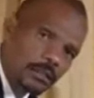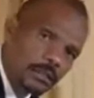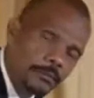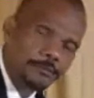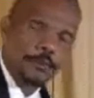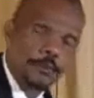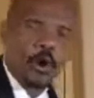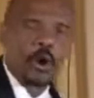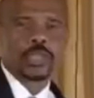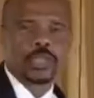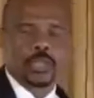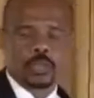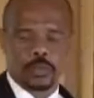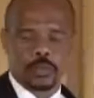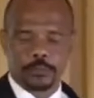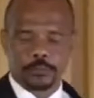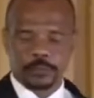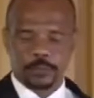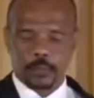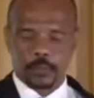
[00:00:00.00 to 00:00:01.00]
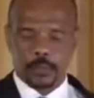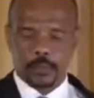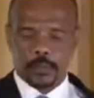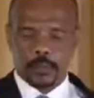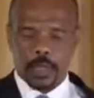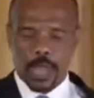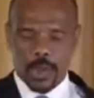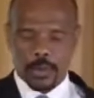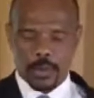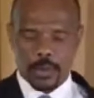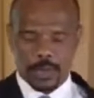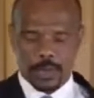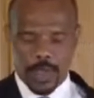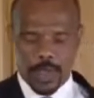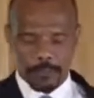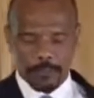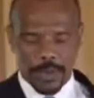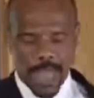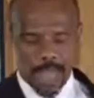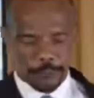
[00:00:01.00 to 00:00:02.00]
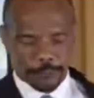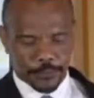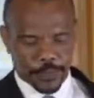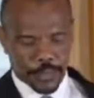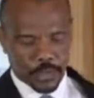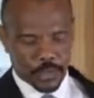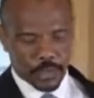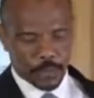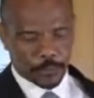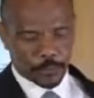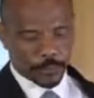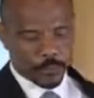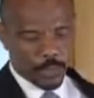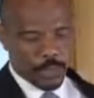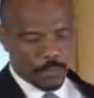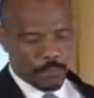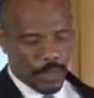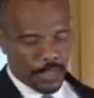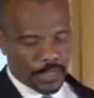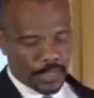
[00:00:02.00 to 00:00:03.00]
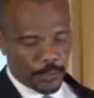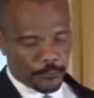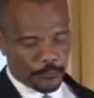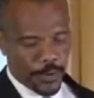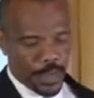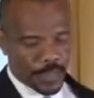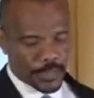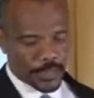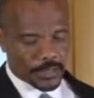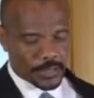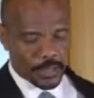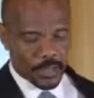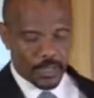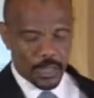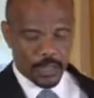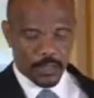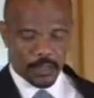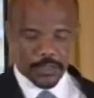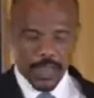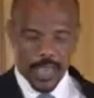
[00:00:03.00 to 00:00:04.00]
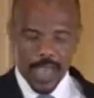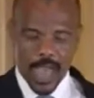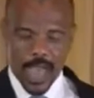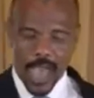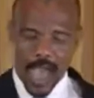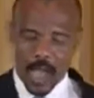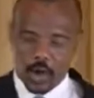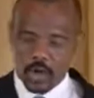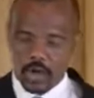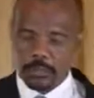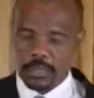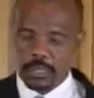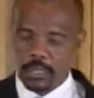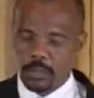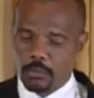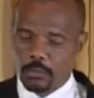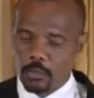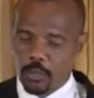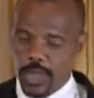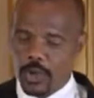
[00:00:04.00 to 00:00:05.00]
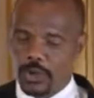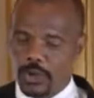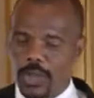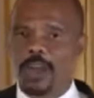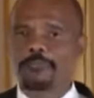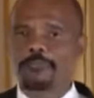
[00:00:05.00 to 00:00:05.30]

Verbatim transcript: for you. I will come back for you. My dear friends, they are going to be, they're going to have